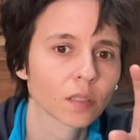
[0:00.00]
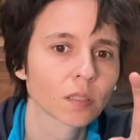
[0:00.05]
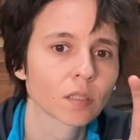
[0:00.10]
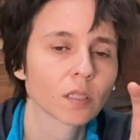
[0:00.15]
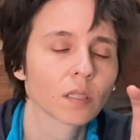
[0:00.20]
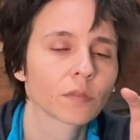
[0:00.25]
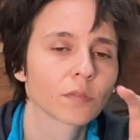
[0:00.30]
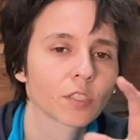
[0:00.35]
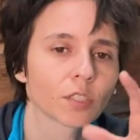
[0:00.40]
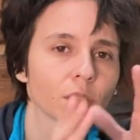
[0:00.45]

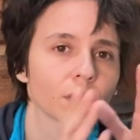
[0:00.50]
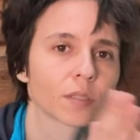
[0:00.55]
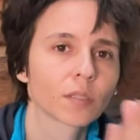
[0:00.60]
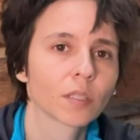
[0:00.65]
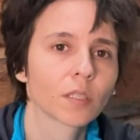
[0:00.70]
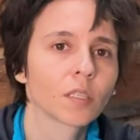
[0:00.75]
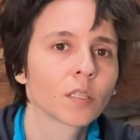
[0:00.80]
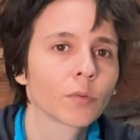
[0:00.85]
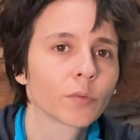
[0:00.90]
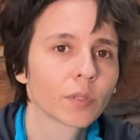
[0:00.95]
instead of just
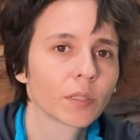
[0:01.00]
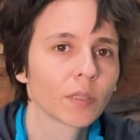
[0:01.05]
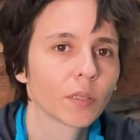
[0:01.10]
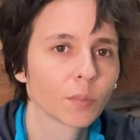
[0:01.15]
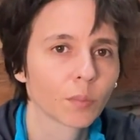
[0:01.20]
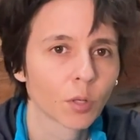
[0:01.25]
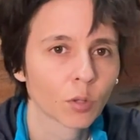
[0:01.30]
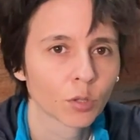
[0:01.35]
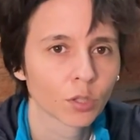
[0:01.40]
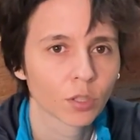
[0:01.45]
sitting with the
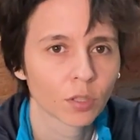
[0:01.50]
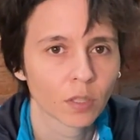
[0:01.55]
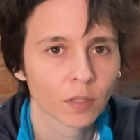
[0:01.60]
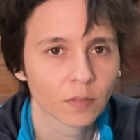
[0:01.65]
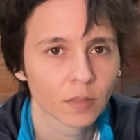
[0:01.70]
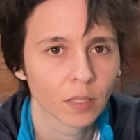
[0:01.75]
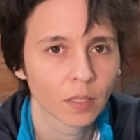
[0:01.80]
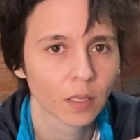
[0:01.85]
emotion of